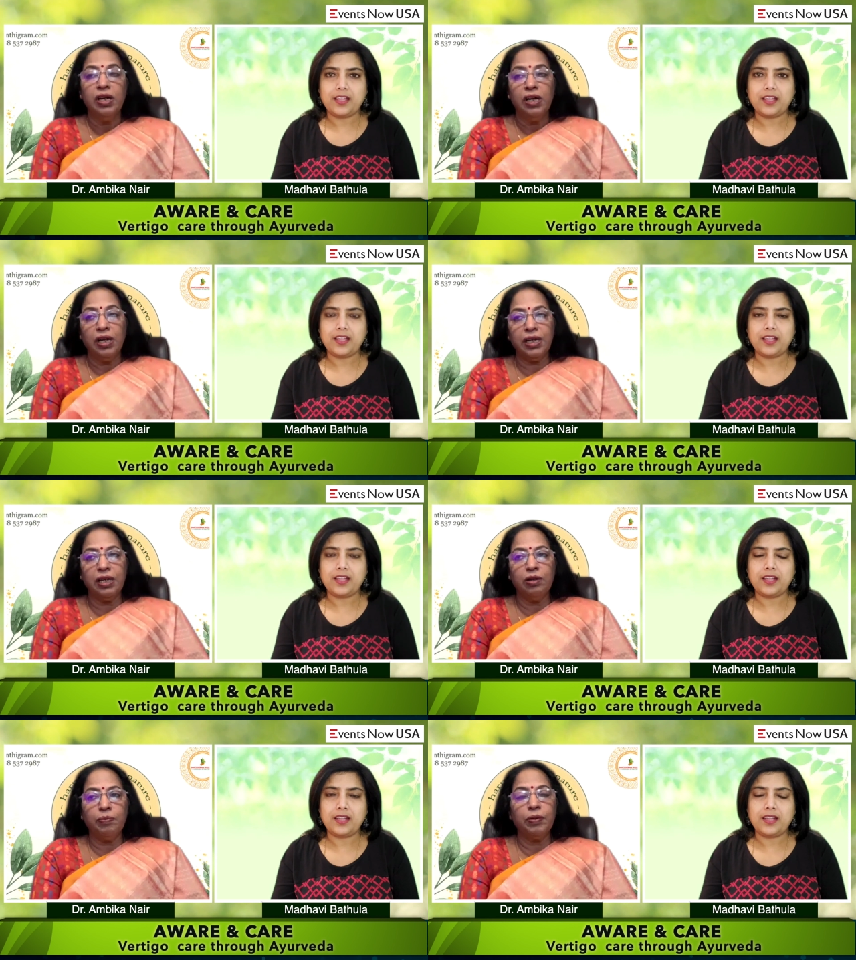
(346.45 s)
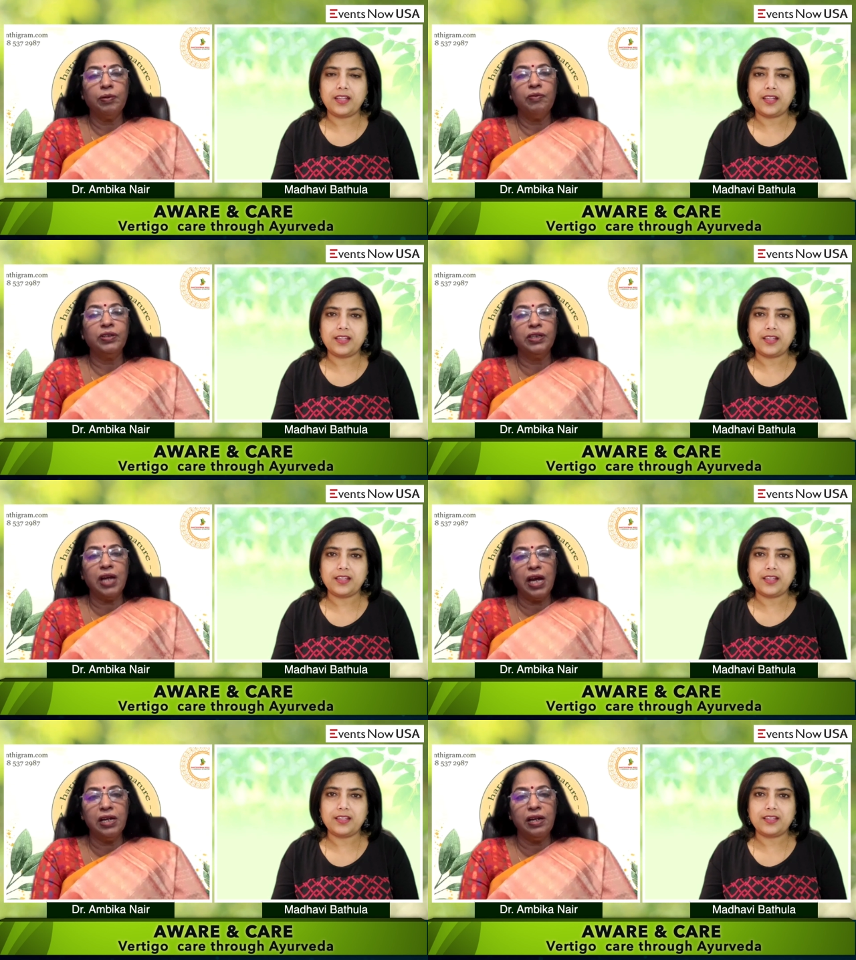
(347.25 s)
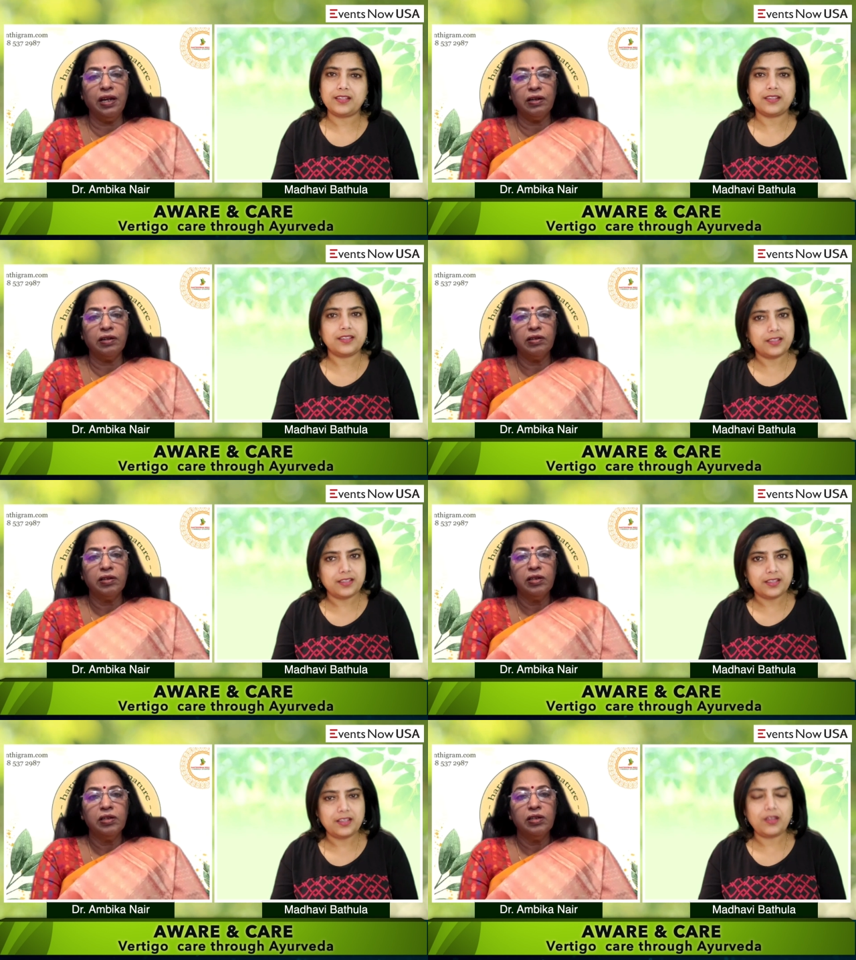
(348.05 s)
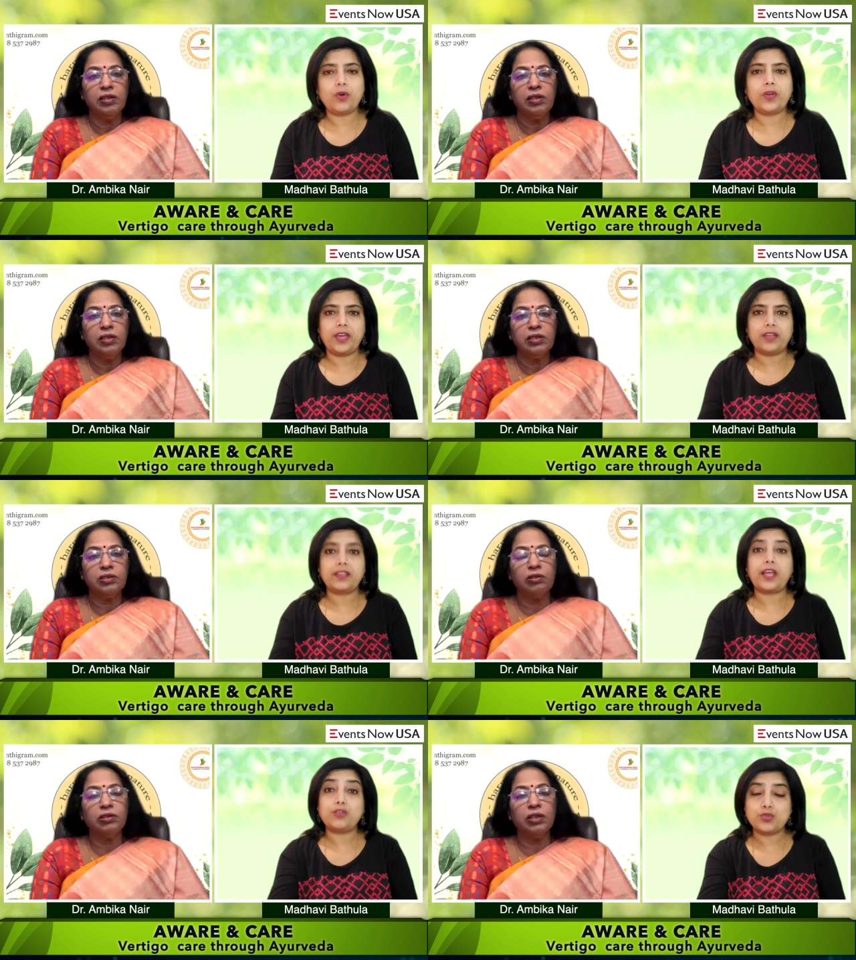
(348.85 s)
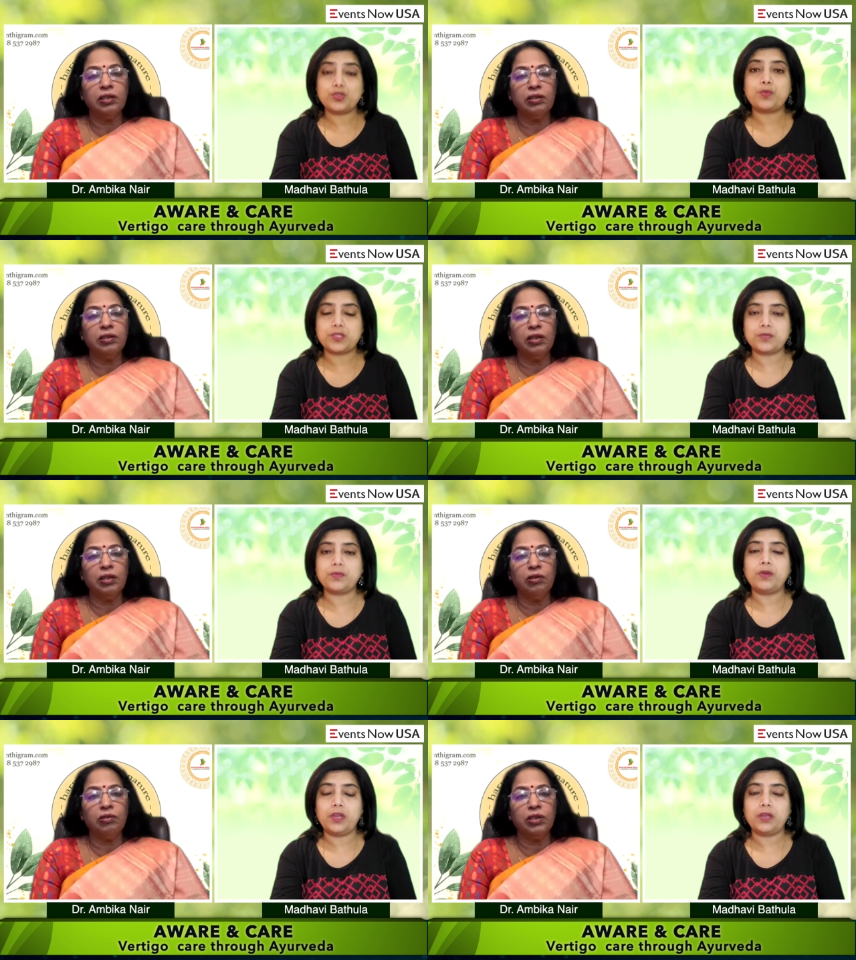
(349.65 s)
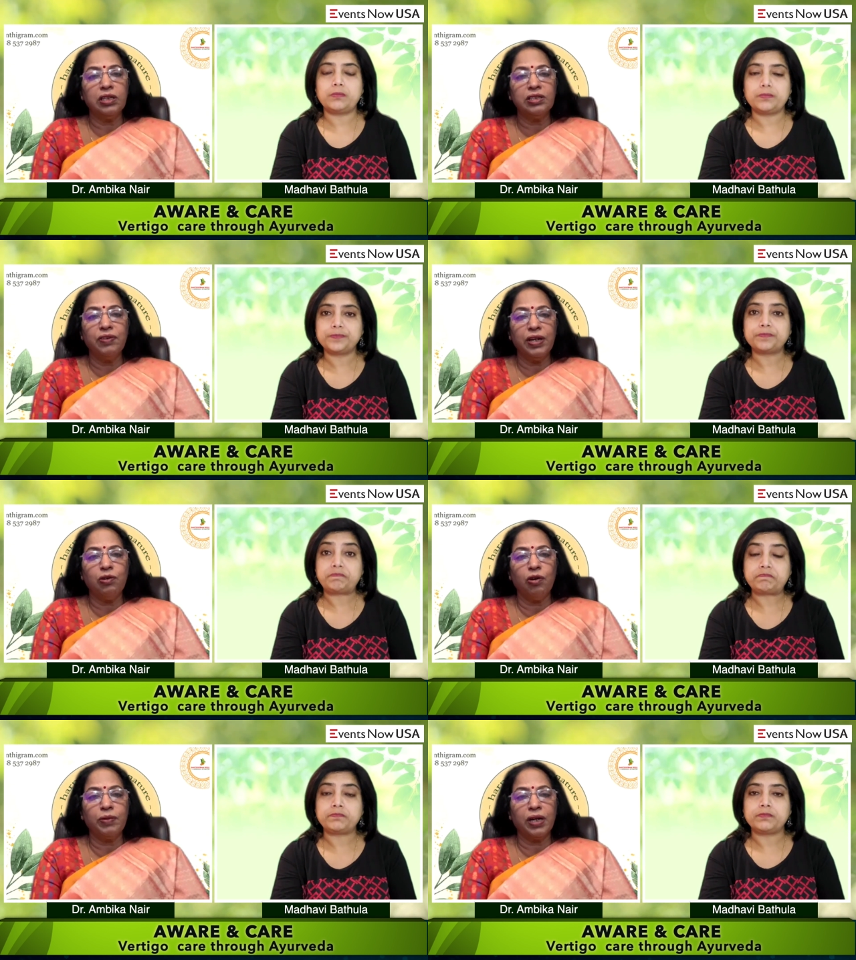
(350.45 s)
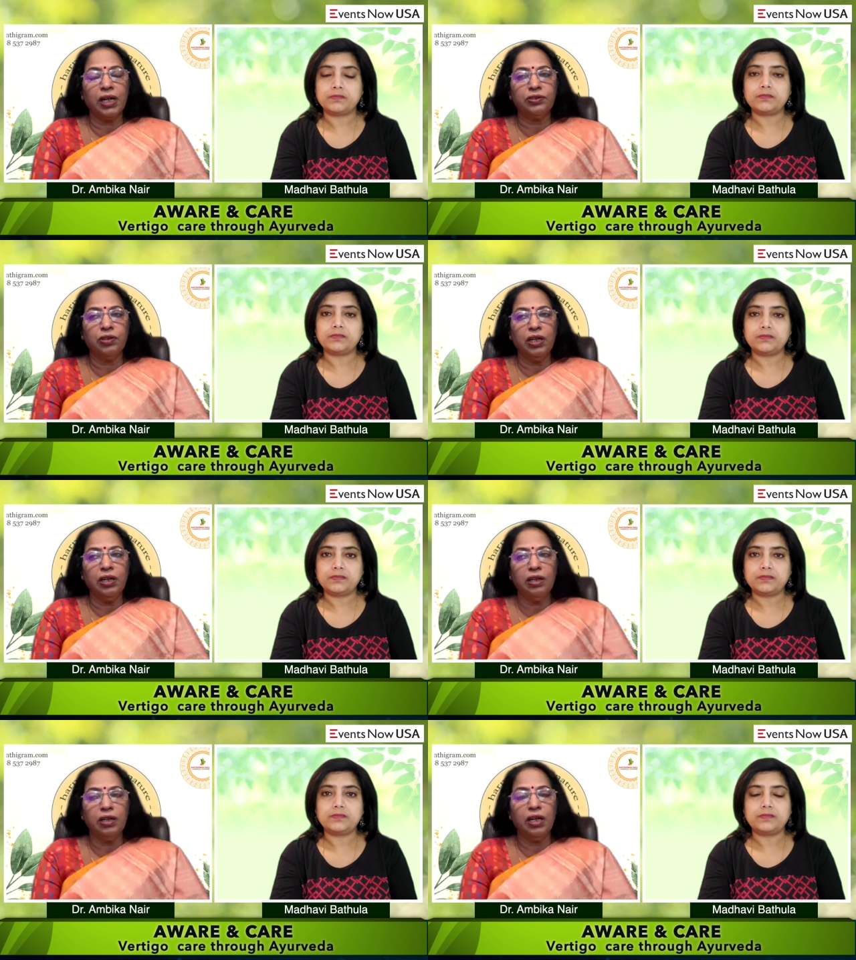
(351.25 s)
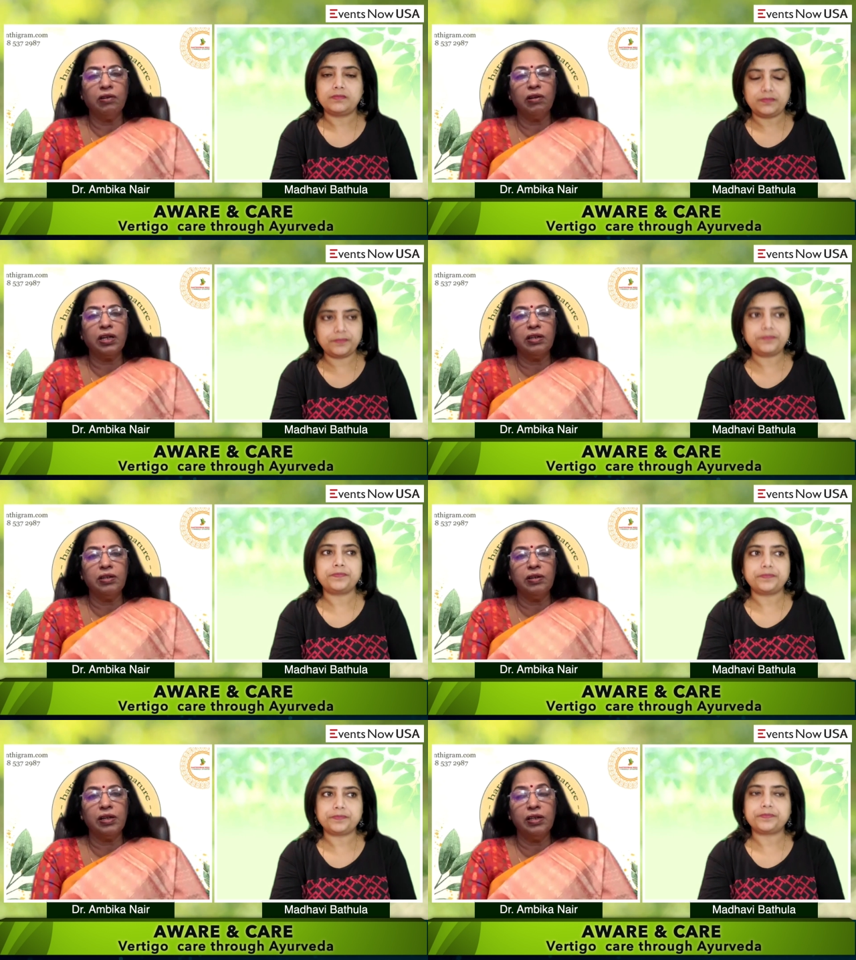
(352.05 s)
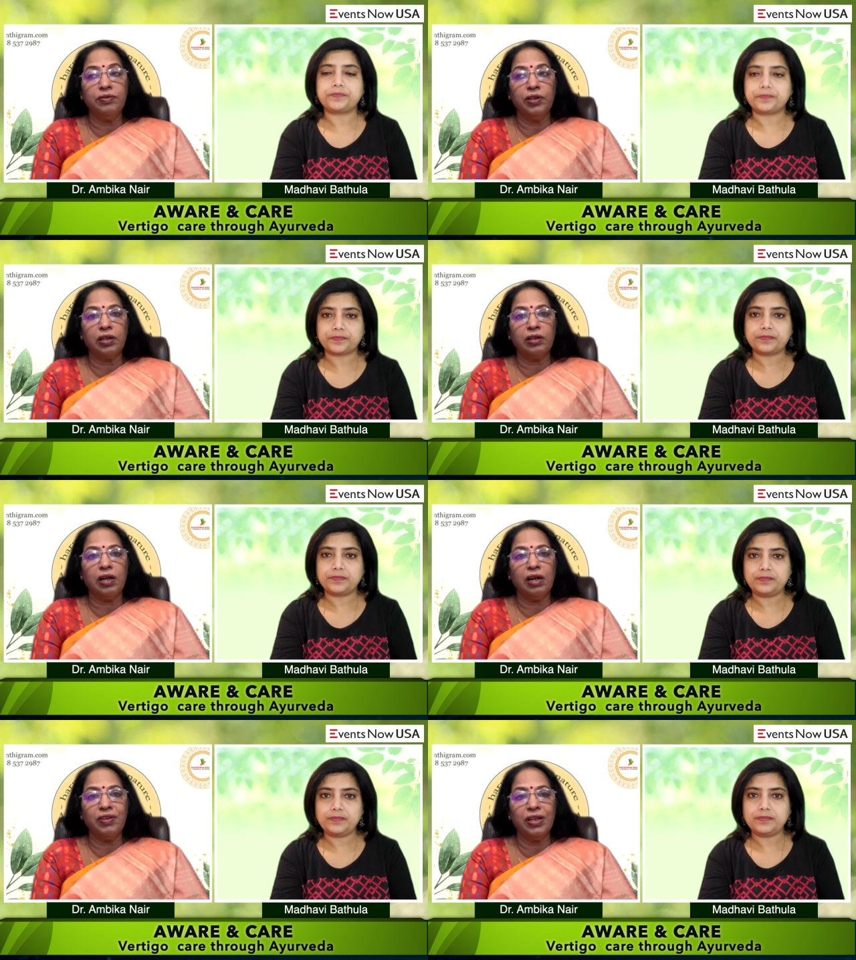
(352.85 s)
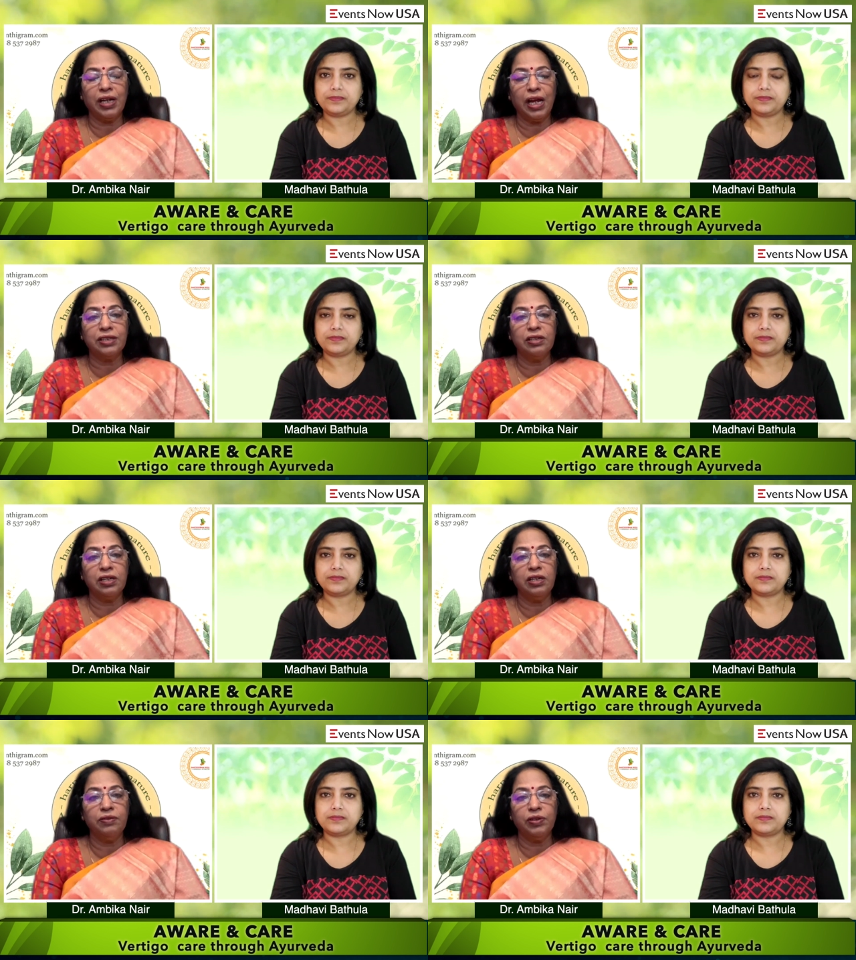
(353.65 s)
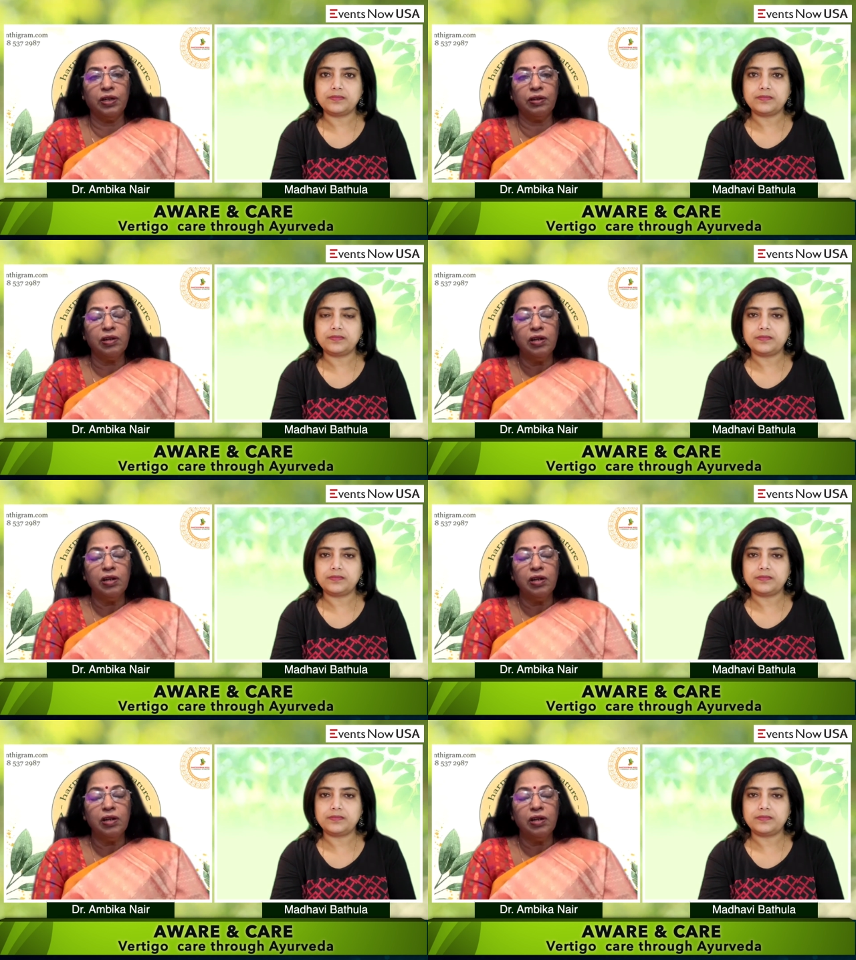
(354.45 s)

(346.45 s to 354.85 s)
Speaker 1: like, you know, uh, with the diarrhea
Speaker 2: Okay, that so was the,
Speaker 1: the, no, that is very common actually. You know, like mm-hmm. you, and if you are having an accident, if you are